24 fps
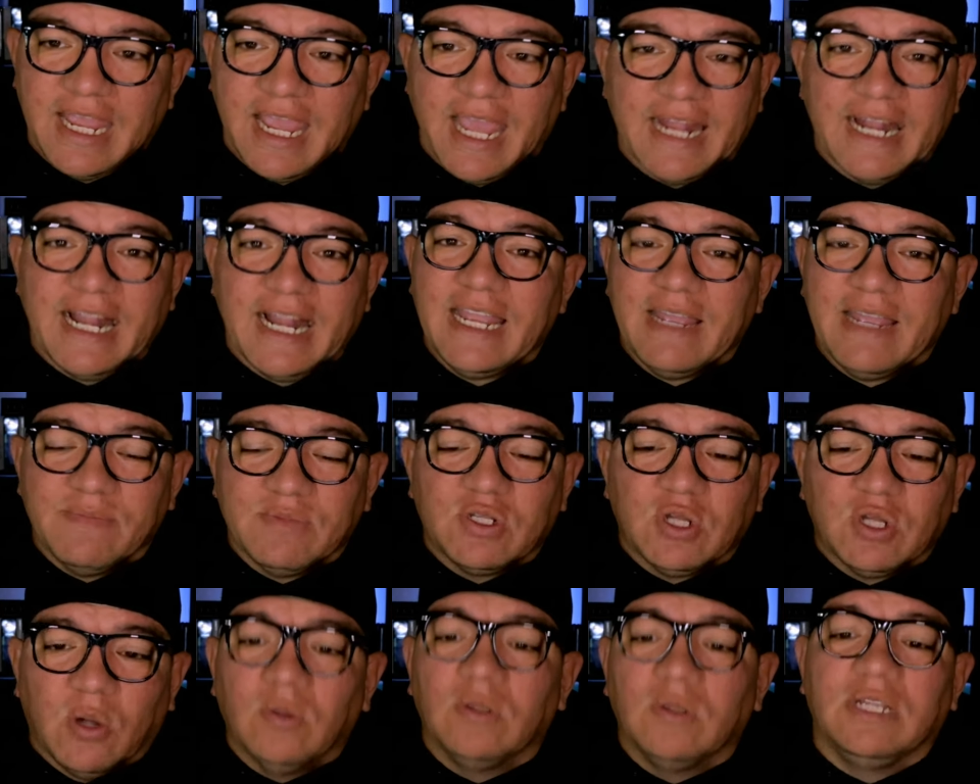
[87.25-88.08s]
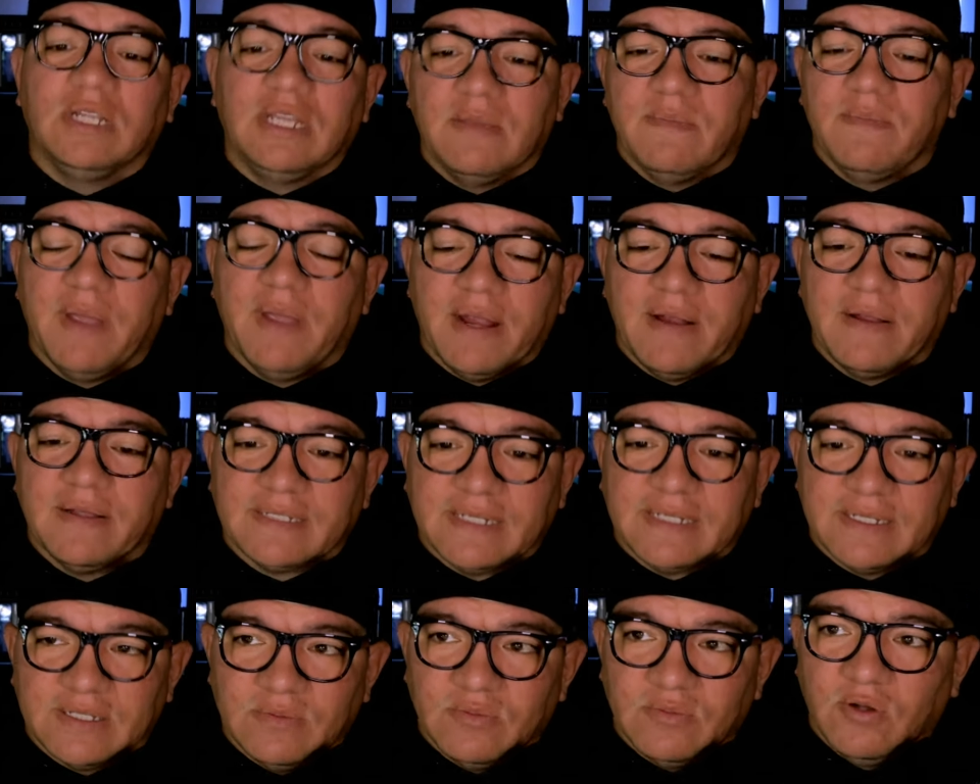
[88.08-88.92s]
And I am totally embarrassed
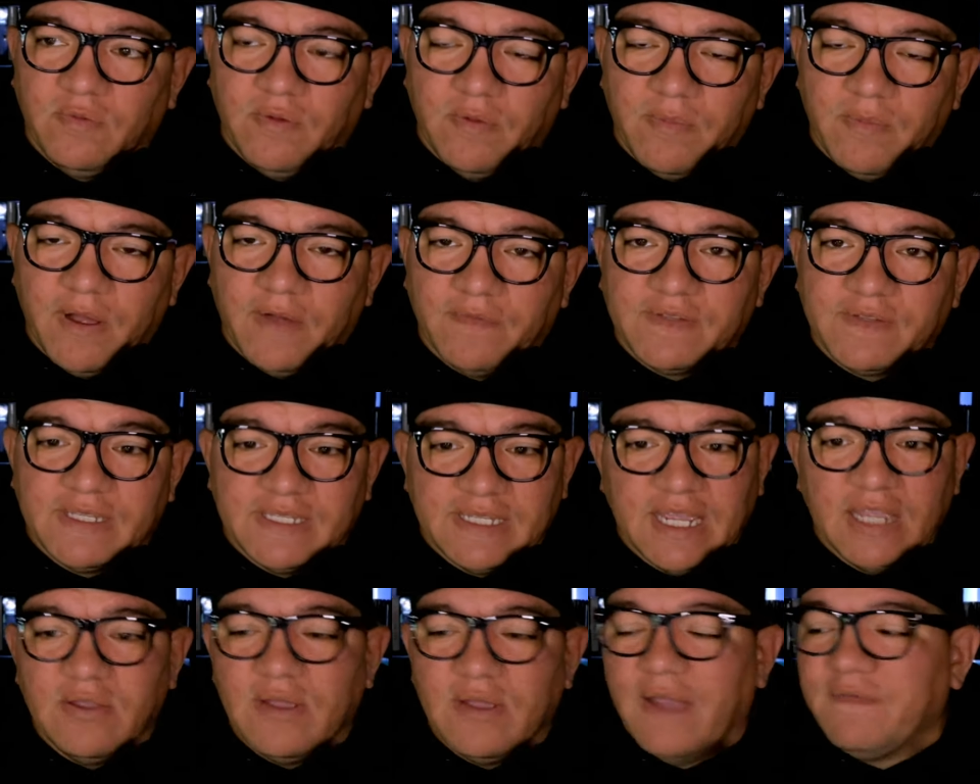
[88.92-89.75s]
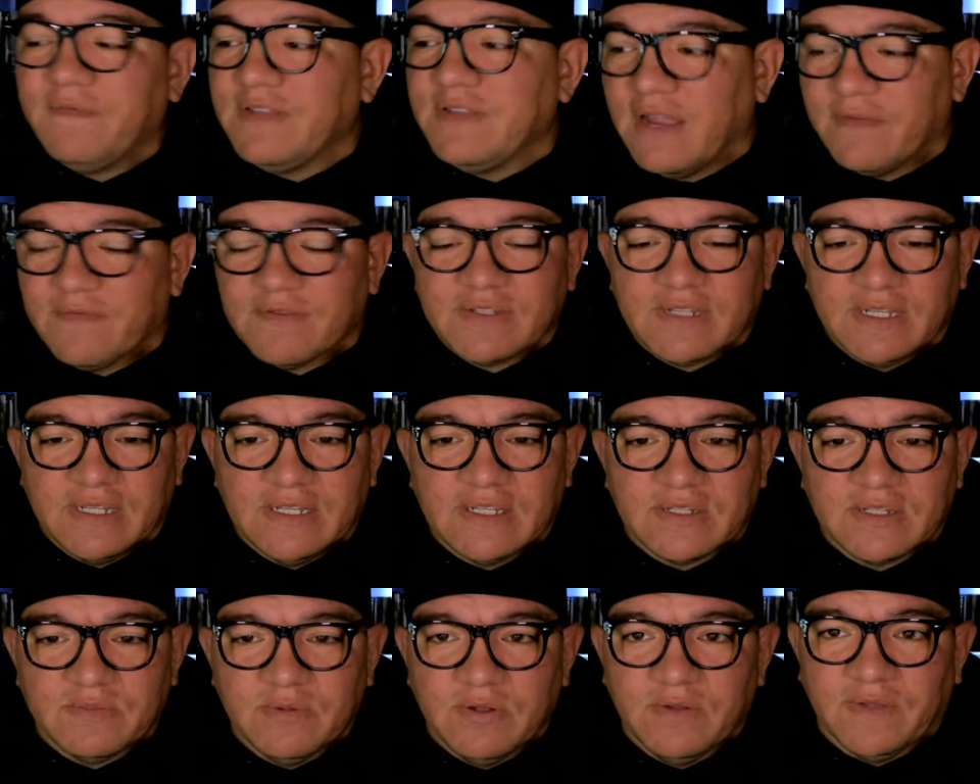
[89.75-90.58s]
as a movie buff to tell you I've never seen
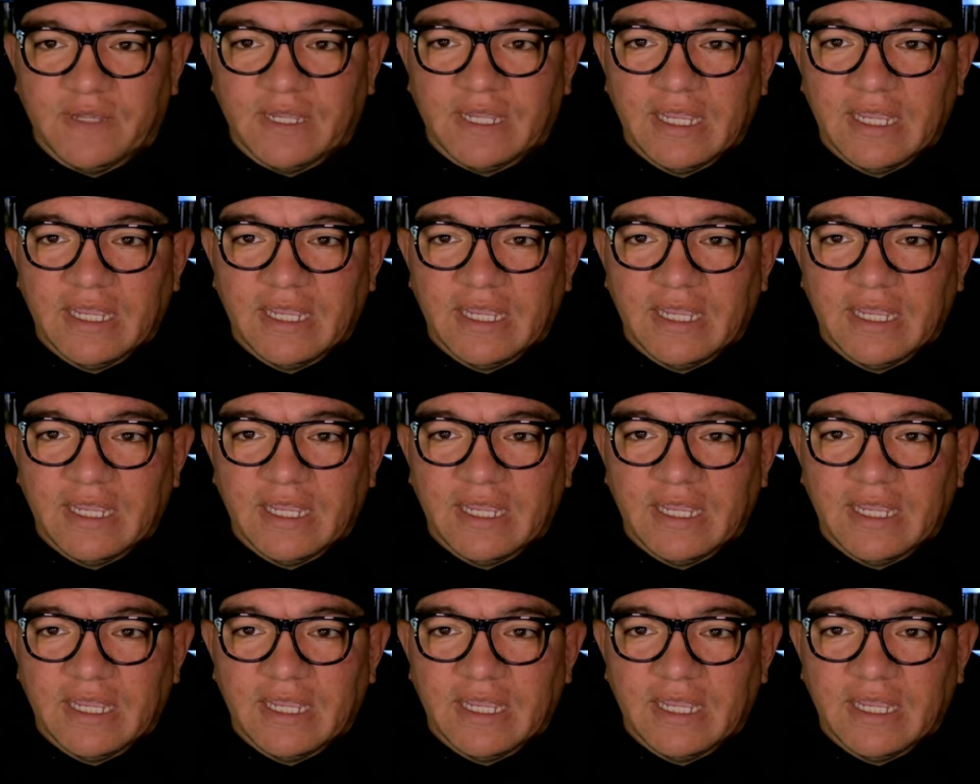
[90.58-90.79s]
this movie.